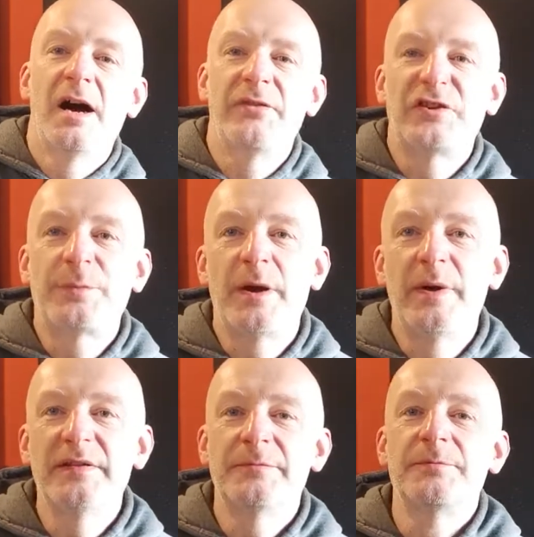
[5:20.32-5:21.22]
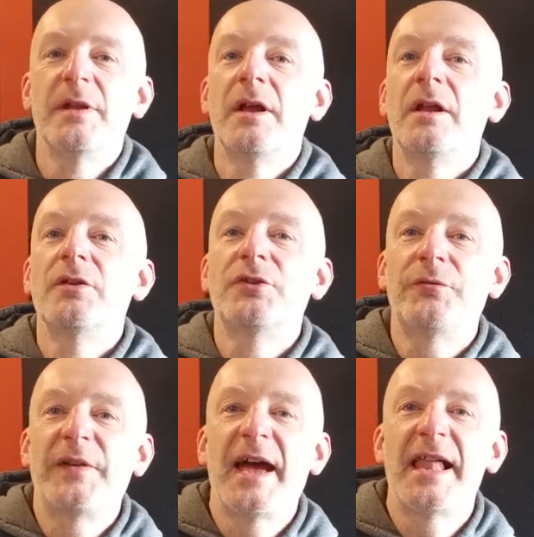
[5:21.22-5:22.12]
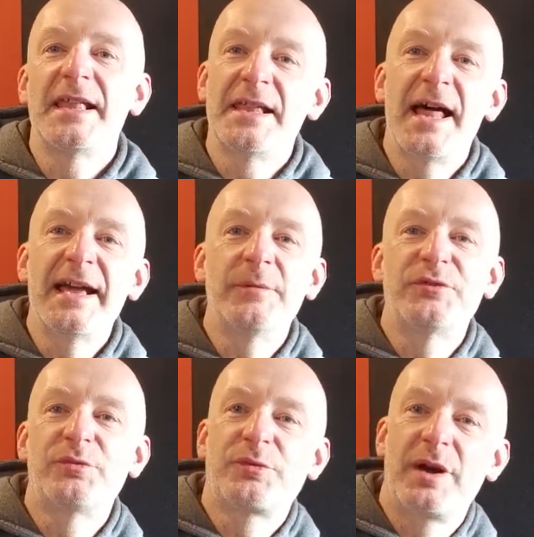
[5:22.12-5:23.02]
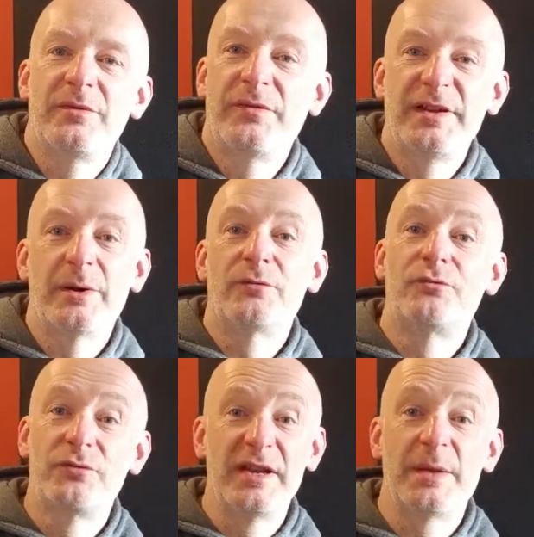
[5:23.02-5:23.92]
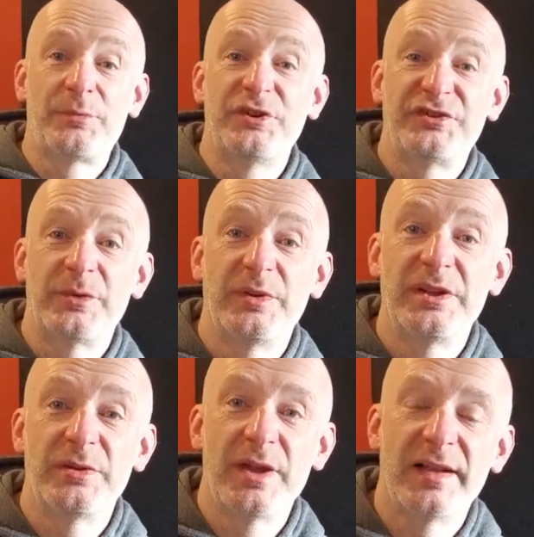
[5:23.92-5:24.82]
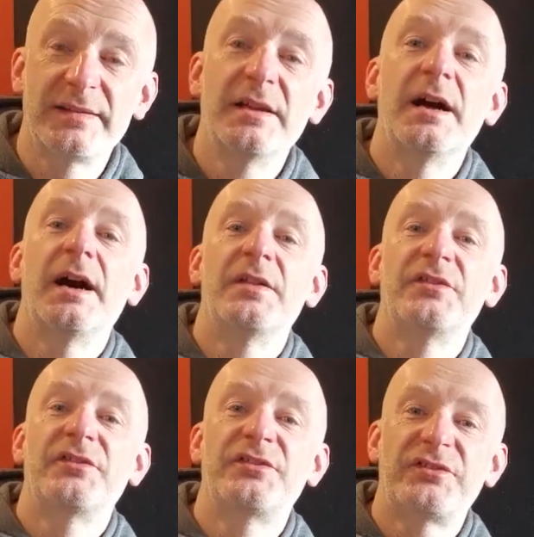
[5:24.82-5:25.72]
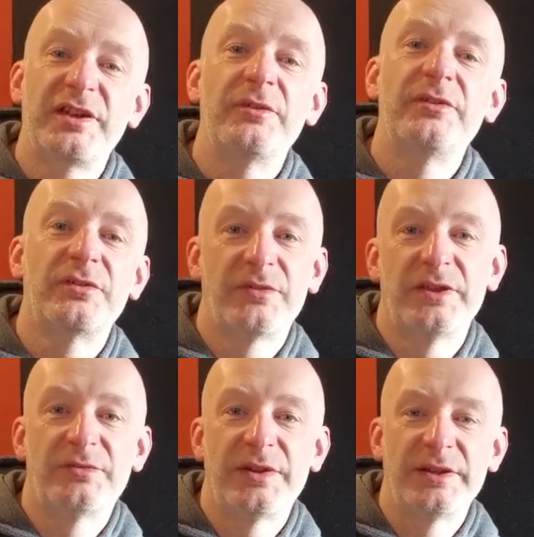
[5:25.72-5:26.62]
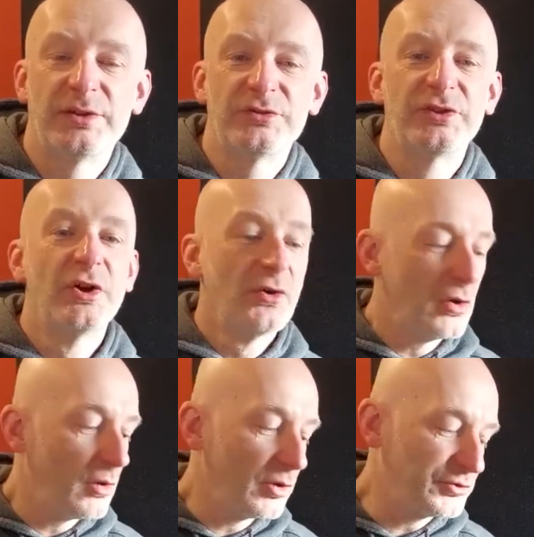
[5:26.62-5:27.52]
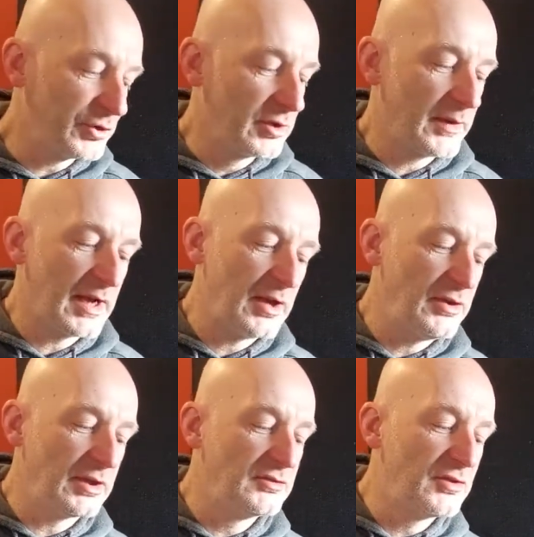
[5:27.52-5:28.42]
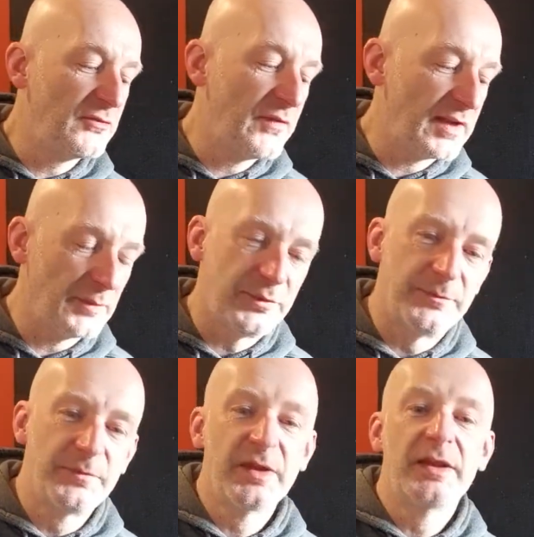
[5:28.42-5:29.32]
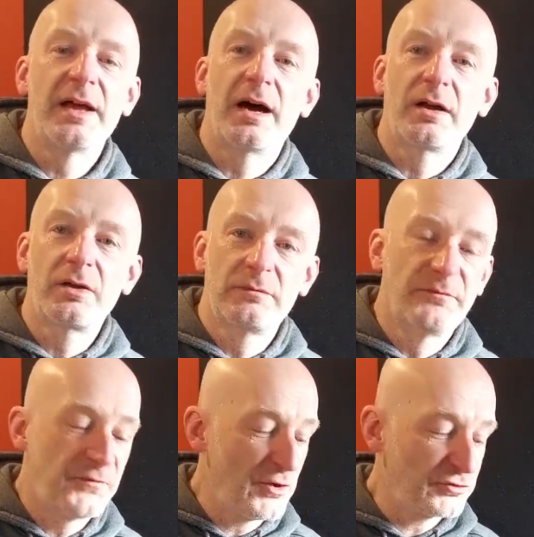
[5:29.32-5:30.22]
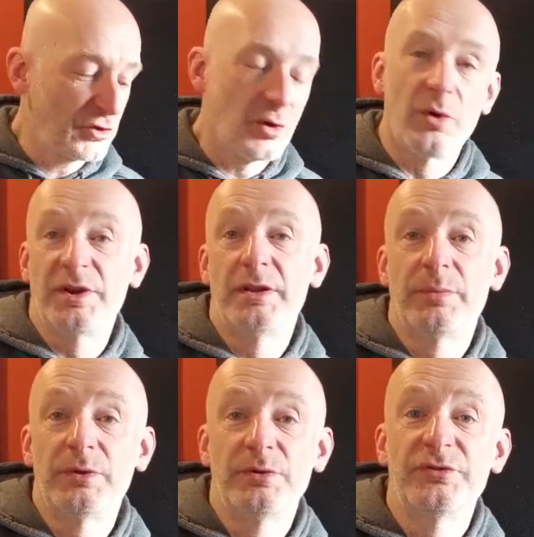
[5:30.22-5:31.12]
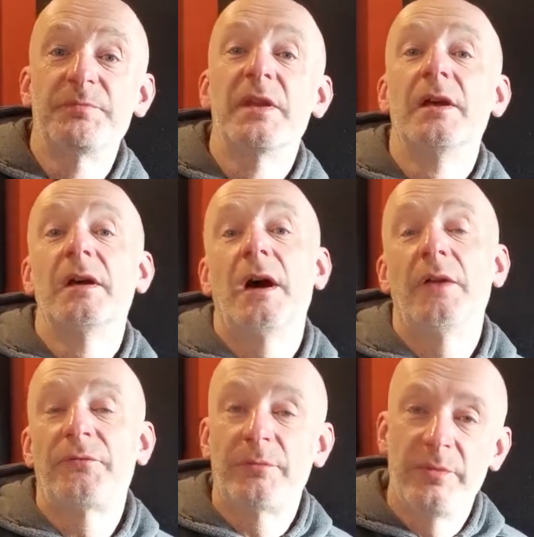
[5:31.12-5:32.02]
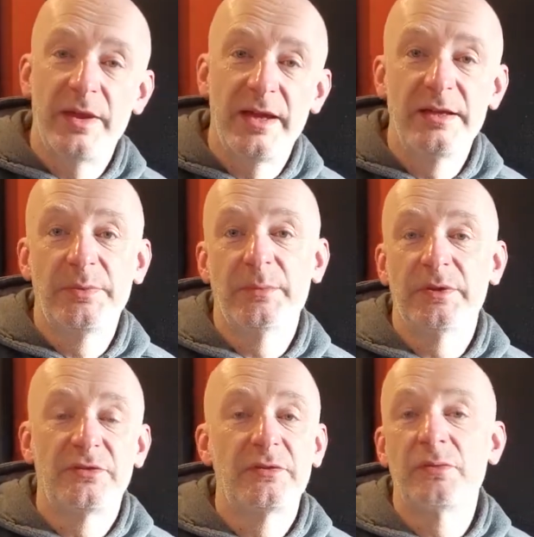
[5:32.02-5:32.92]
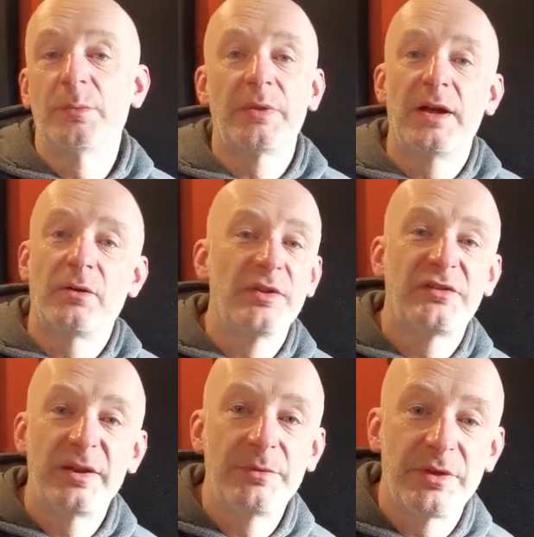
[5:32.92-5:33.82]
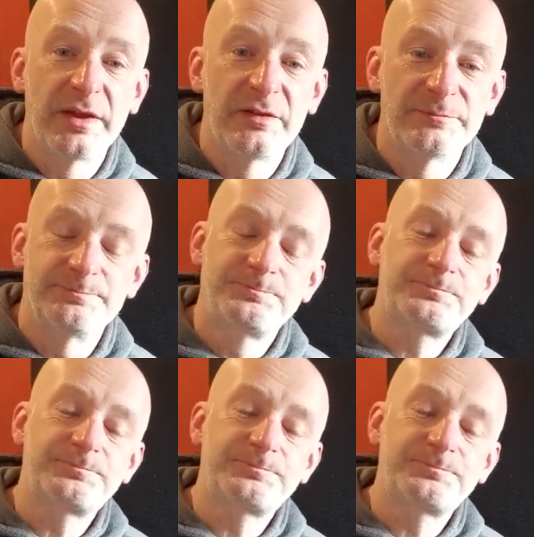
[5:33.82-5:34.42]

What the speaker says: an experiment. Don't forget, like and subscribe to the video. I'd really appreciate it when you do that. And there's a series of these videos all talking about how you can develop that first chord in the blues, and from there you'll be able to apply all the same things